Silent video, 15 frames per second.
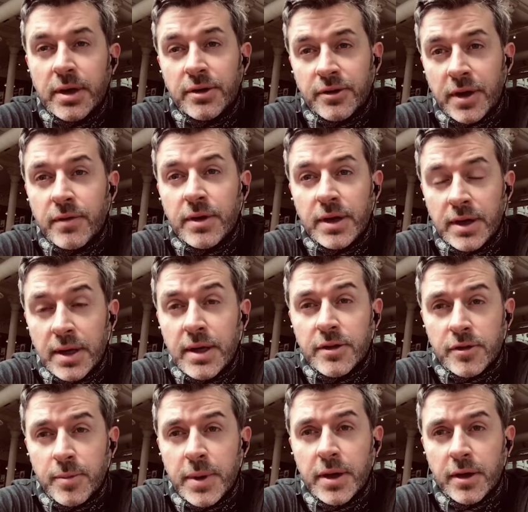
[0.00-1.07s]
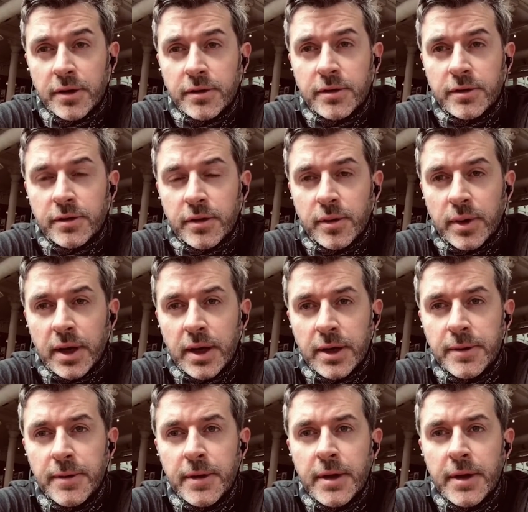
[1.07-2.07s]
it generally needs to be licensed, okay?